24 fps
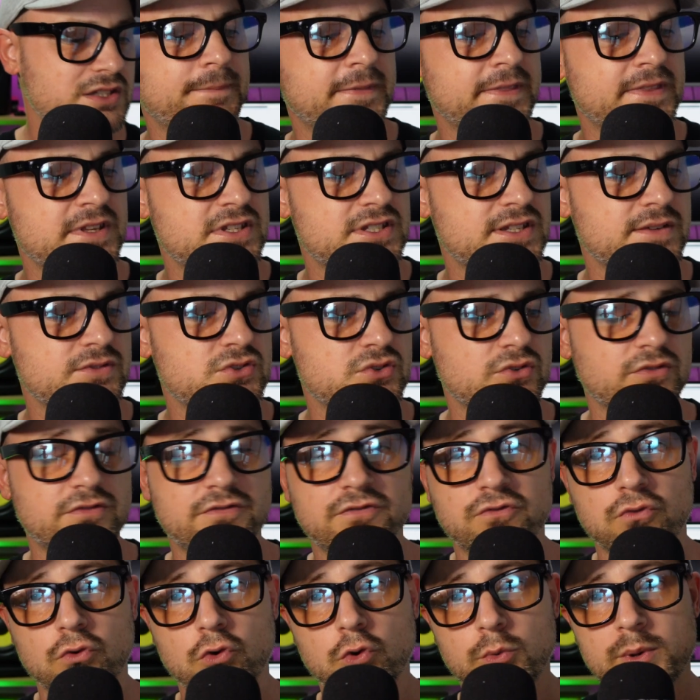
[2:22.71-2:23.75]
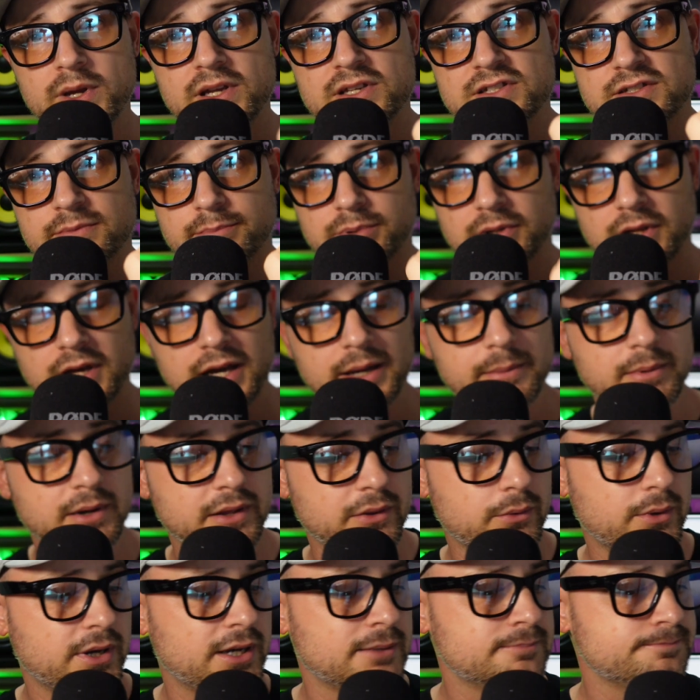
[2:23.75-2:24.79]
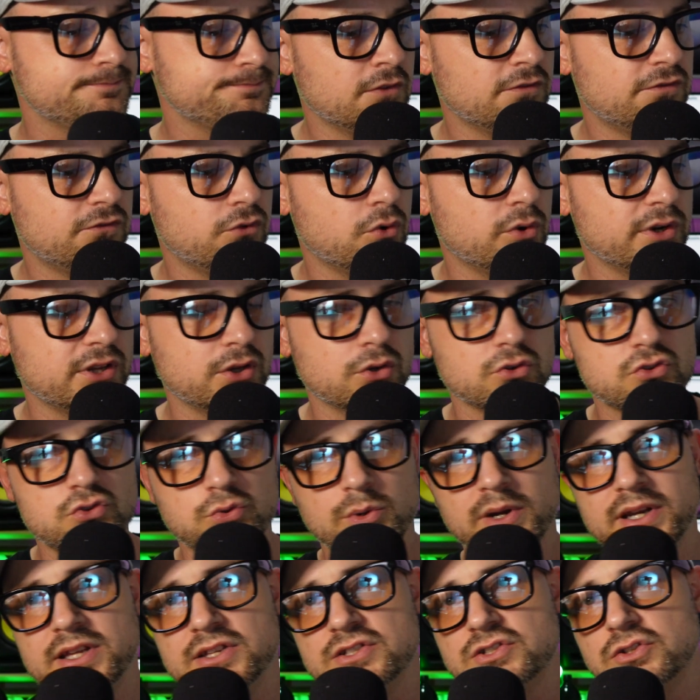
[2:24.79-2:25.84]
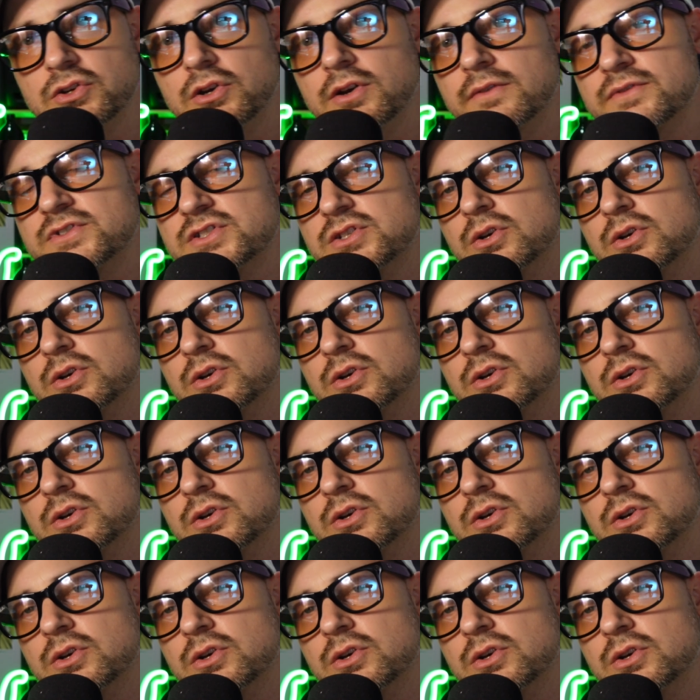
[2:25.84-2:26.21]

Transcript: And this gives you a 4-week supply, by the way, 40 or 20 serves.